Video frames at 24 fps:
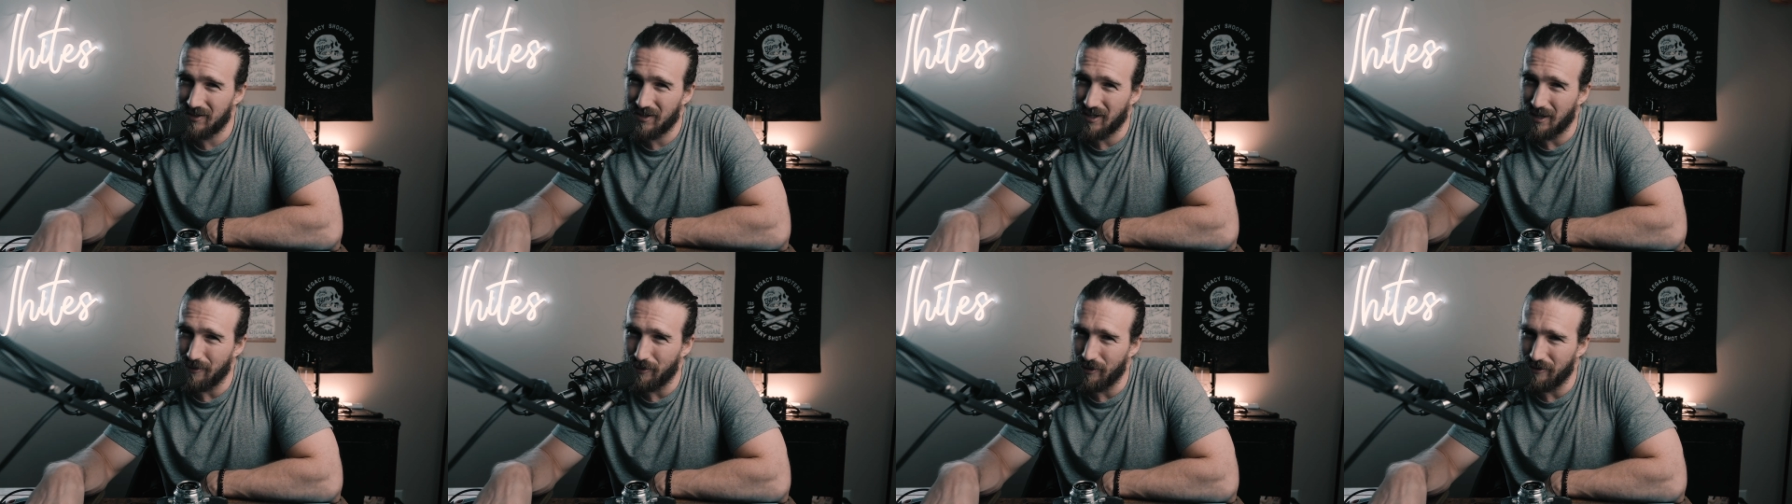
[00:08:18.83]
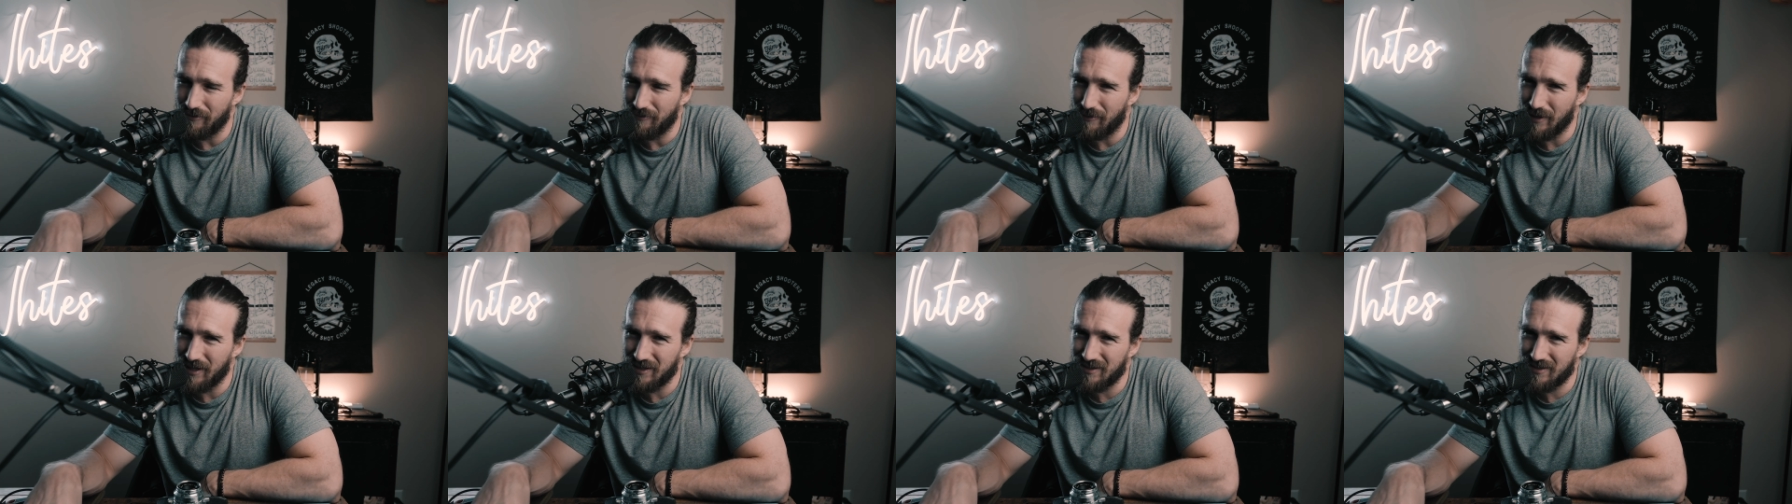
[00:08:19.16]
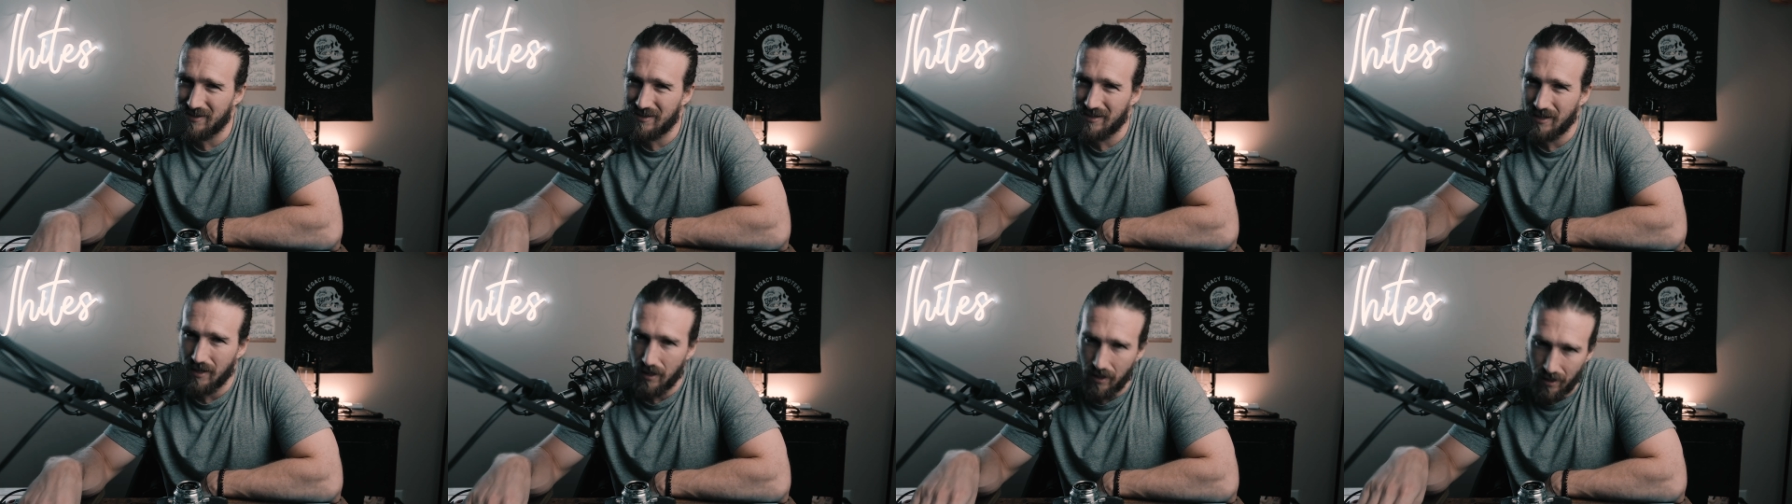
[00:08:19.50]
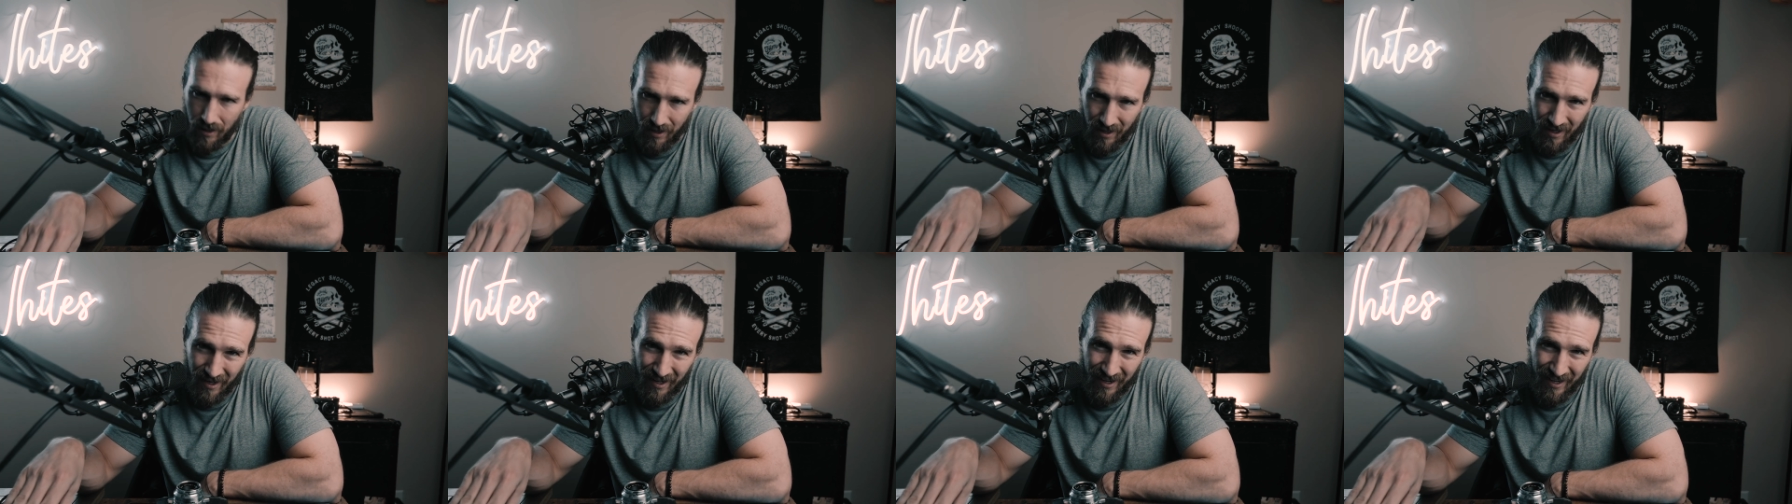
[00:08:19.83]
couple of months,
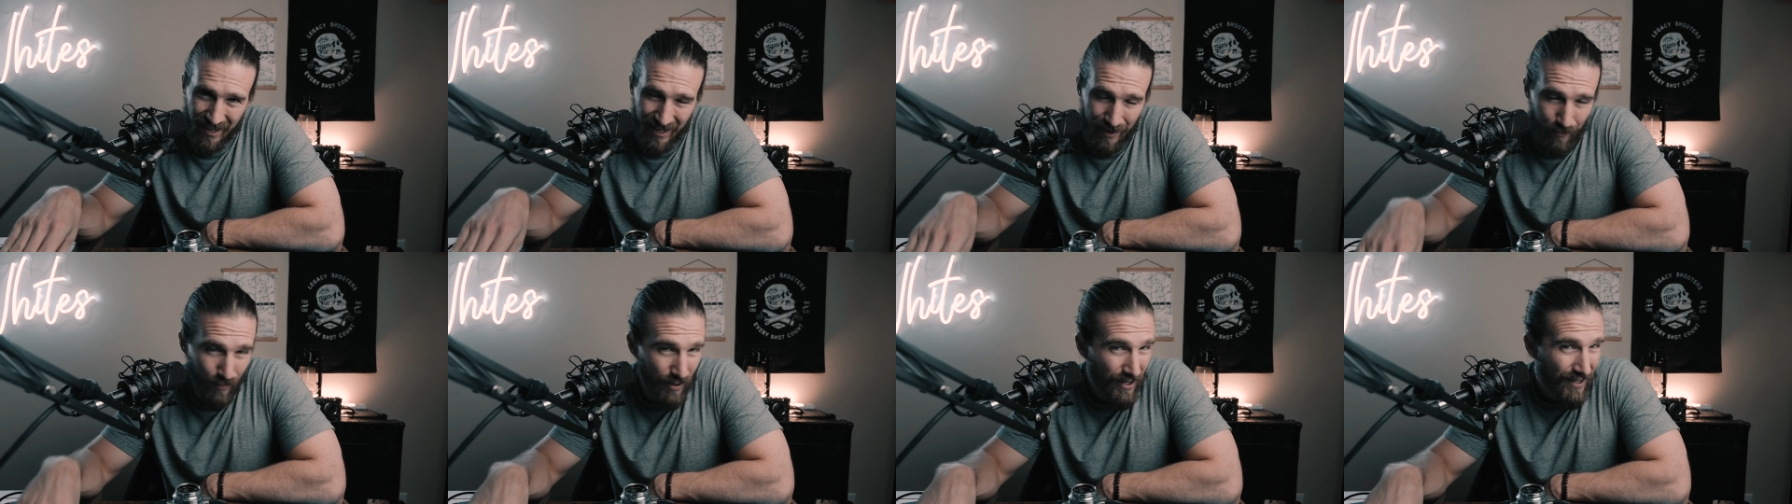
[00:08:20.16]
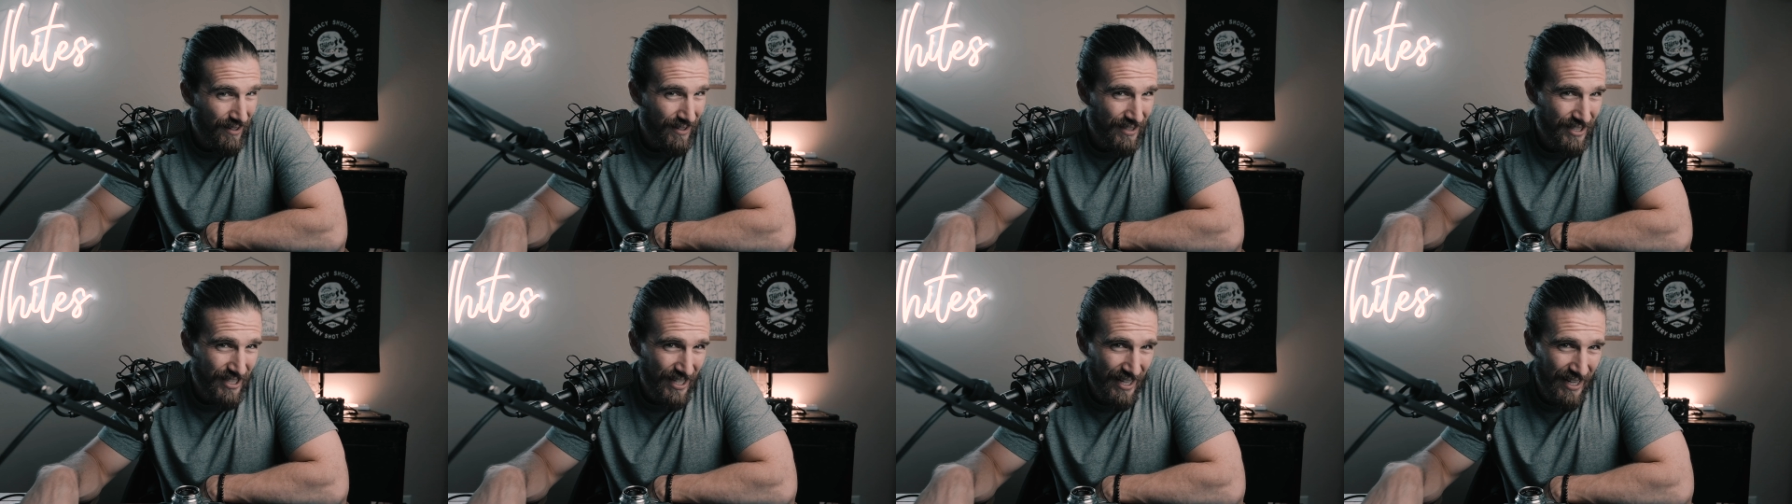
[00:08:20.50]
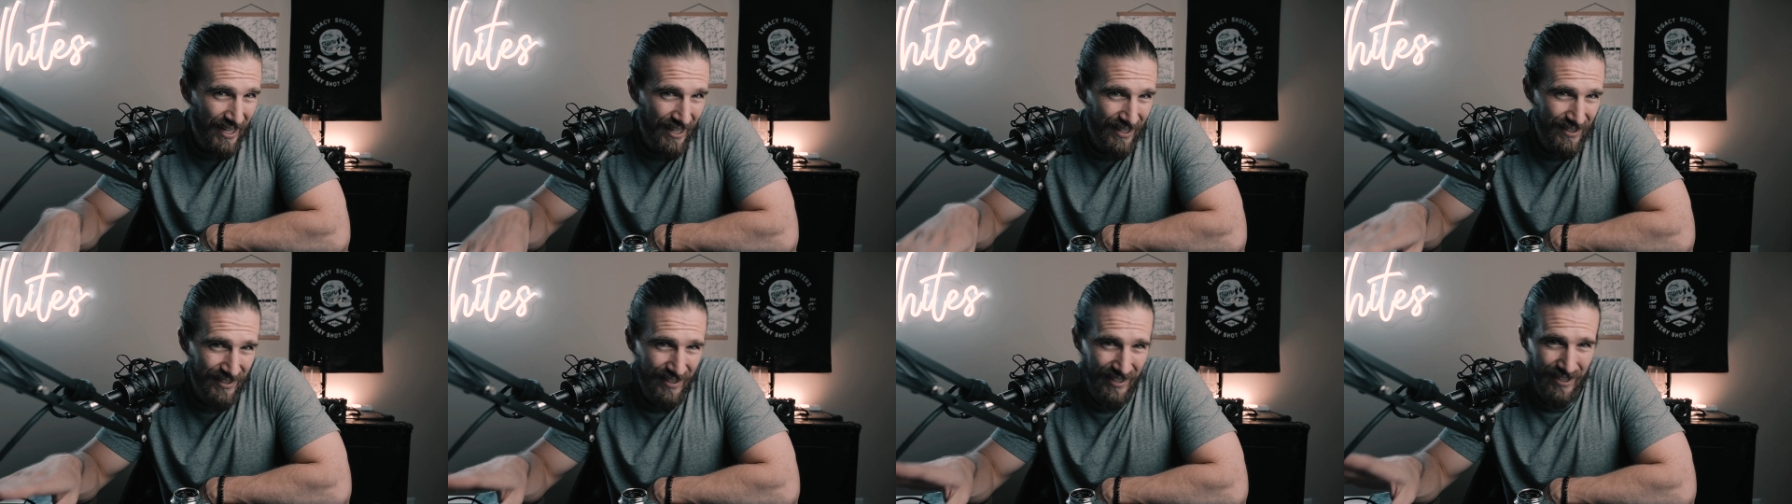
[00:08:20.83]
I apologize.